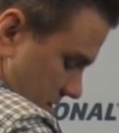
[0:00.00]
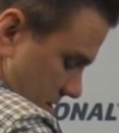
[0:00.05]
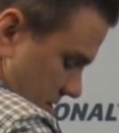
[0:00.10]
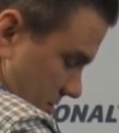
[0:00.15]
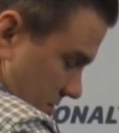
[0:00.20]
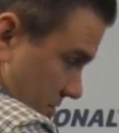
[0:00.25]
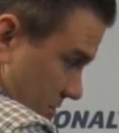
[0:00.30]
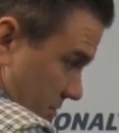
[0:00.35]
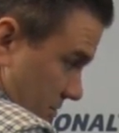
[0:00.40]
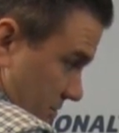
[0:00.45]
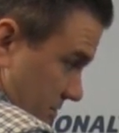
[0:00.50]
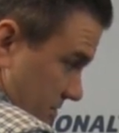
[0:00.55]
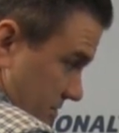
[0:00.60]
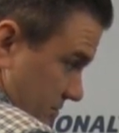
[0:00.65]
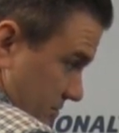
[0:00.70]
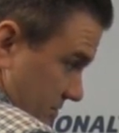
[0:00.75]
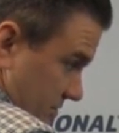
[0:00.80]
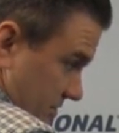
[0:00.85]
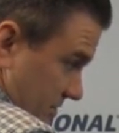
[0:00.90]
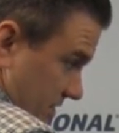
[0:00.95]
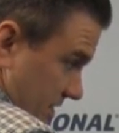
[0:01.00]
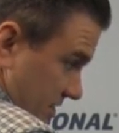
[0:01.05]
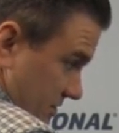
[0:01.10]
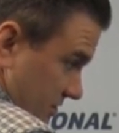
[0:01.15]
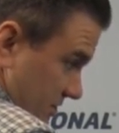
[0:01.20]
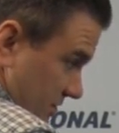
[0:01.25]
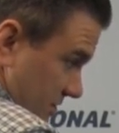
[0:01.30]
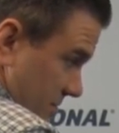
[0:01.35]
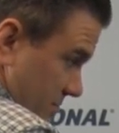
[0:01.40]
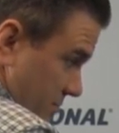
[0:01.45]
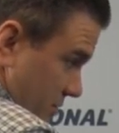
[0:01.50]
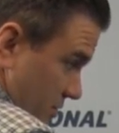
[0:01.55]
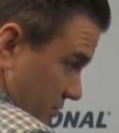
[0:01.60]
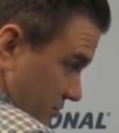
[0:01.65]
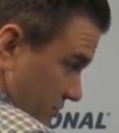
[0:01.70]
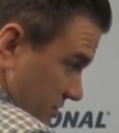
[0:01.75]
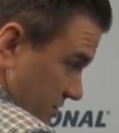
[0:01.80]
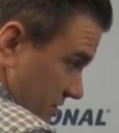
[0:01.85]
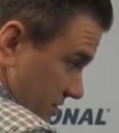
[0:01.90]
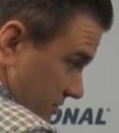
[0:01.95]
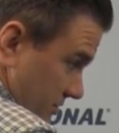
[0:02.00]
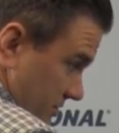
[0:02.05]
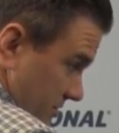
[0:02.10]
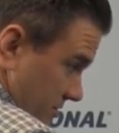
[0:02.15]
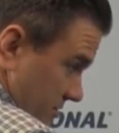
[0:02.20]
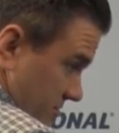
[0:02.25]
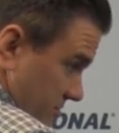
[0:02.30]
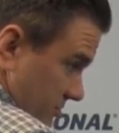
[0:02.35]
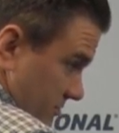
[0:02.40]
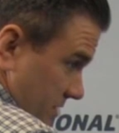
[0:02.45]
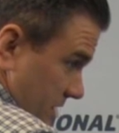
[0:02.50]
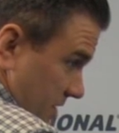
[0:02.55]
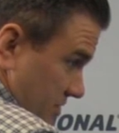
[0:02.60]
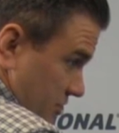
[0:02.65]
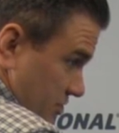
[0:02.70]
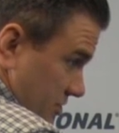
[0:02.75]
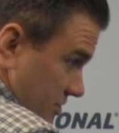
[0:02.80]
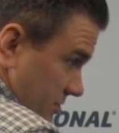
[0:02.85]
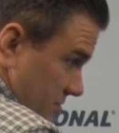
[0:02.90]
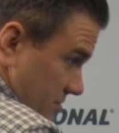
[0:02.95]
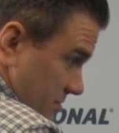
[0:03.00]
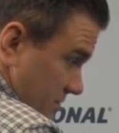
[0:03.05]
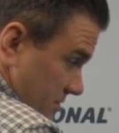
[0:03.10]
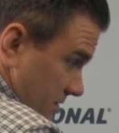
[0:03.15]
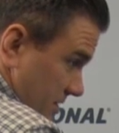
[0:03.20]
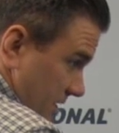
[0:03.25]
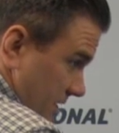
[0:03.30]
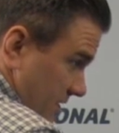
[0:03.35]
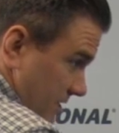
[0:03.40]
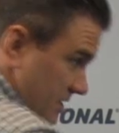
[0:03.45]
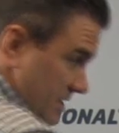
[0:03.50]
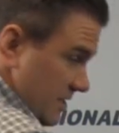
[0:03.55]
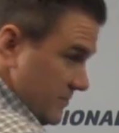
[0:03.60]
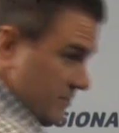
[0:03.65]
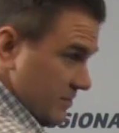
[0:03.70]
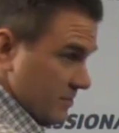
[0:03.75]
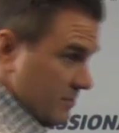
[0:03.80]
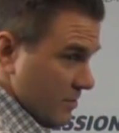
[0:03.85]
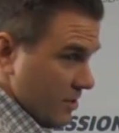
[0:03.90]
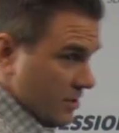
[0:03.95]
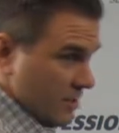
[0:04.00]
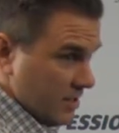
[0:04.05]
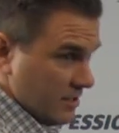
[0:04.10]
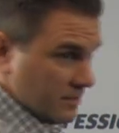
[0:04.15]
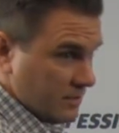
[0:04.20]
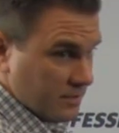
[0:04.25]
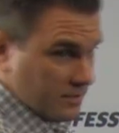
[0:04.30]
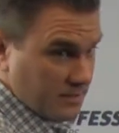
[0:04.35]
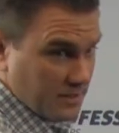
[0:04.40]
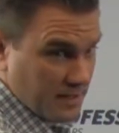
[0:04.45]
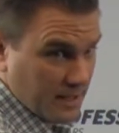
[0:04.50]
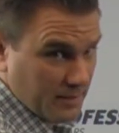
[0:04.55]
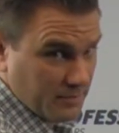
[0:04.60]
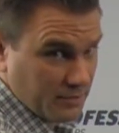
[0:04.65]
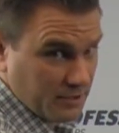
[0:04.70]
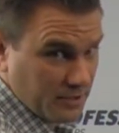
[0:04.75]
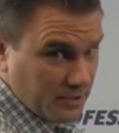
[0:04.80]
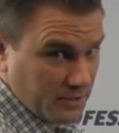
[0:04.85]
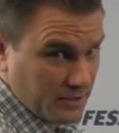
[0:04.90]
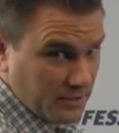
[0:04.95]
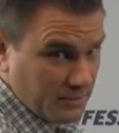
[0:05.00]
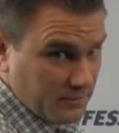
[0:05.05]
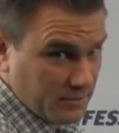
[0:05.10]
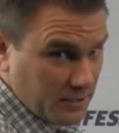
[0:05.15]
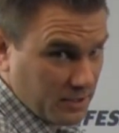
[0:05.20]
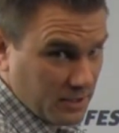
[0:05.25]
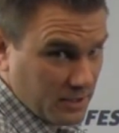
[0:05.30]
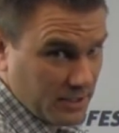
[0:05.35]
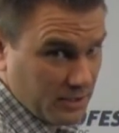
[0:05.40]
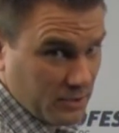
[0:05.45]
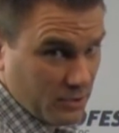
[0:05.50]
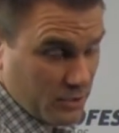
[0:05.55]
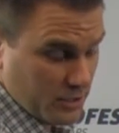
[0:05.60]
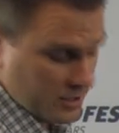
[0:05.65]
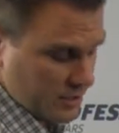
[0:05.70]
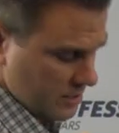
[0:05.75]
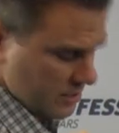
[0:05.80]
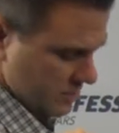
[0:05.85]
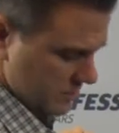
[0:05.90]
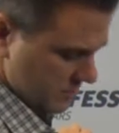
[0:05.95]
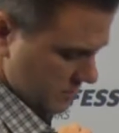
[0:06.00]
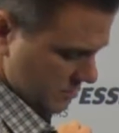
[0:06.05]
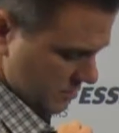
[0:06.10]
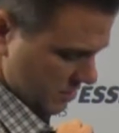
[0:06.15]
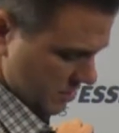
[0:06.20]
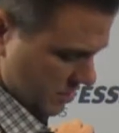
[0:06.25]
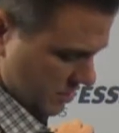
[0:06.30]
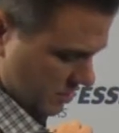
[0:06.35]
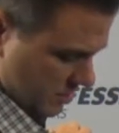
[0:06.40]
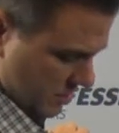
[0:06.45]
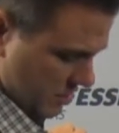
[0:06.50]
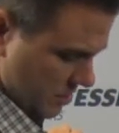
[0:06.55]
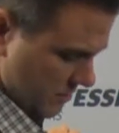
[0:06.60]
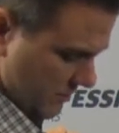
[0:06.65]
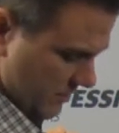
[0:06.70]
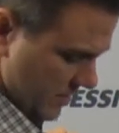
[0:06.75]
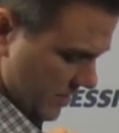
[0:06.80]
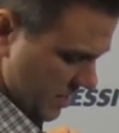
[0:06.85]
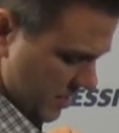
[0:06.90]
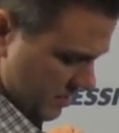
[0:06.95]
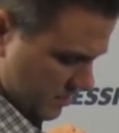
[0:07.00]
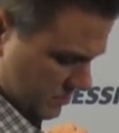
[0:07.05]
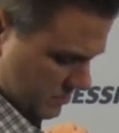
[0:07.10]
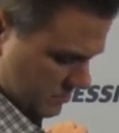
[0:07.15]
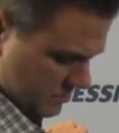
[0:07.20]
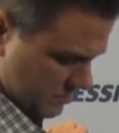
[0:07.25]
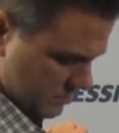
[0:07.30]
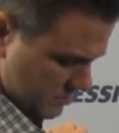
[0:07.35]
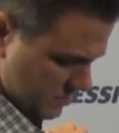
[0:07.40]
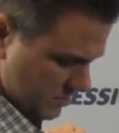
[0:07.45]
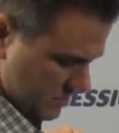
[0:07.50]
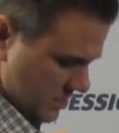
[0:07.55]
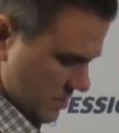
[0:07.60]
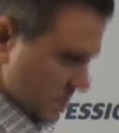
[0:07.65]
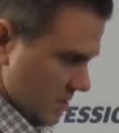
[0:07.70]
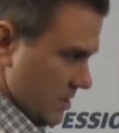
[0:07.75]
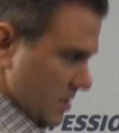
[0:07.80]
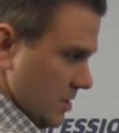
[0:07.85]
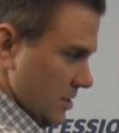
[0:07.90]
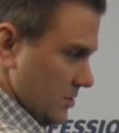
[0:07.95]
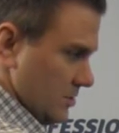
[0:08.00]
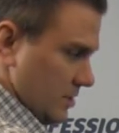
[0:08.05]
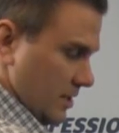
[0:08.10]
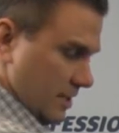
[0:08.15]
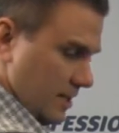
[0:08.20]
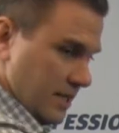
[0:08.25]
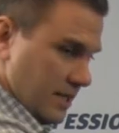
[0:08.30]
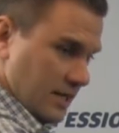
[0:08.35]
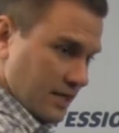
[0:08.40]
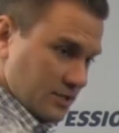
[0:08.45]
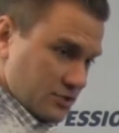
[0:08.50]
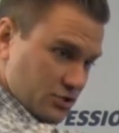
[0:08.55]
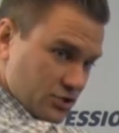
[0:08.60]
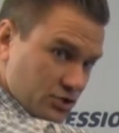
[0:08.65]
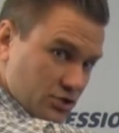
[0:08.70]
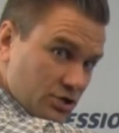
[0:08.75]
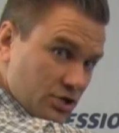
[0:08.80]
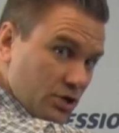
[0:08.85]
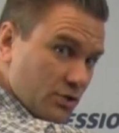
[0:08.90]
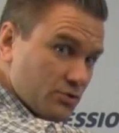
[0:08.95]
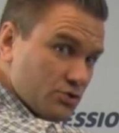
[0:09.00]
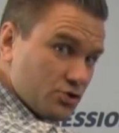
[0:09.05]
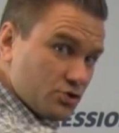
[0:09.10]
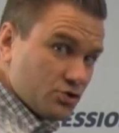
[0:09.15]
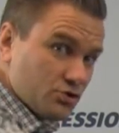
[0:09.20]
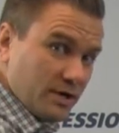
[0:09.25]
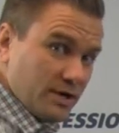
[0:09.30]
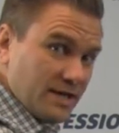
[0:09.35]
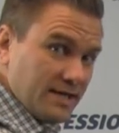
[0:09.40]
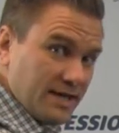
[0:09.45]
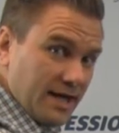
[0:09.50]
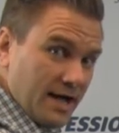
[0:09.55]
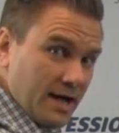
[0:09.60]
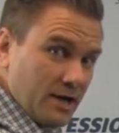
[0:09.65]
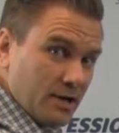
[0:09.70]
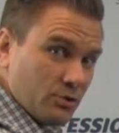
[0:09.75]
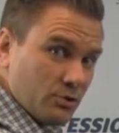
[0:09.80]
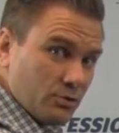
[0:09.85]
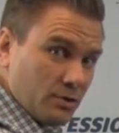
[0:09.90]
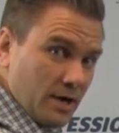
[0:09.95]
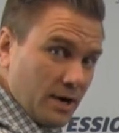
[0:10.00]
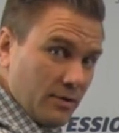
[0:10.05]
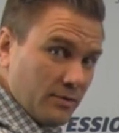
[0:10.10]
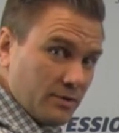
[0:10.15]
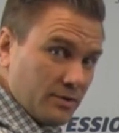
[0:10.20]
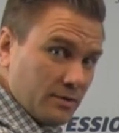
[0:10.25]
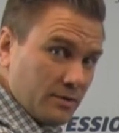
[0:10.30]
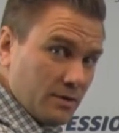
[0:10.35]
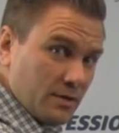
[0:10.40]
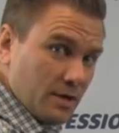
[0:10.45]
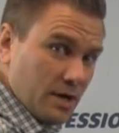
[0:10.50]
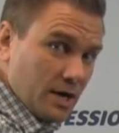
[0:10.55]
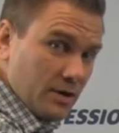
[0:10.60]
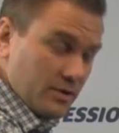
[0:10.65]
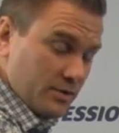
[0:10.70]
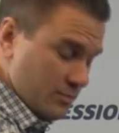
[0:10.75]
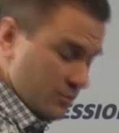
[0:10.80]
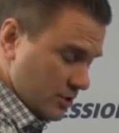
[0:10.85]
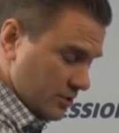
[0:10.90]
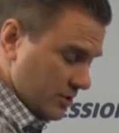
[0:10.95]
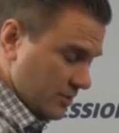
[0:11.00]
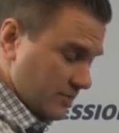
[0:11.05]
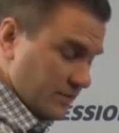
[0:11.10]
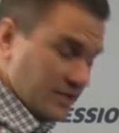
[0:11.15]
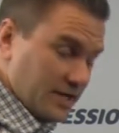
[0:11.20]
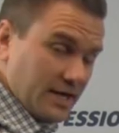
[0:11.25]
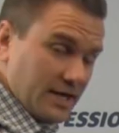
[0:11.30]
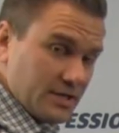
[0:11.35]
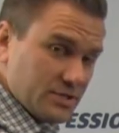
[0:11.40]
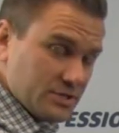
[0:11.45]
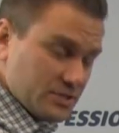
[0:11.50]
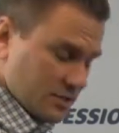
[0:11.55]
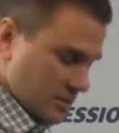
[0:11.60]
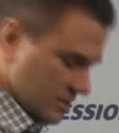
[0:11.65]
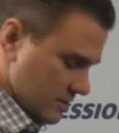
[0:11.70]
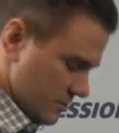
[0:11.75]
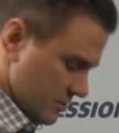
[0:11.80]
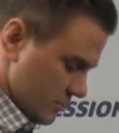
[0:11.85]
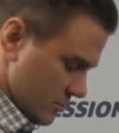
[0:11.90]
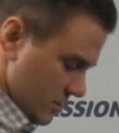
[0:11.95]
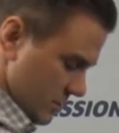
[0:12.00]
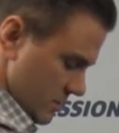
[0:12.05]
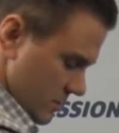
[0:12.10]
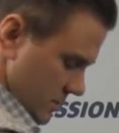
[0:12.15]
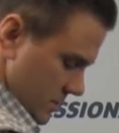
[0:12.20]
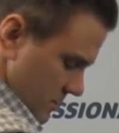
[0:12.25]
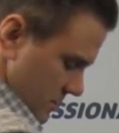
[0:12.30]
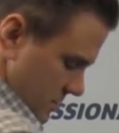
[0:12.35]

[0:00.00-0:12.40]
And I'm going to assess in a posterior direction. Again, keep in mind that plane of the glenoid kind of coming out. I can't just go straight down or I would butt up against the glenoid.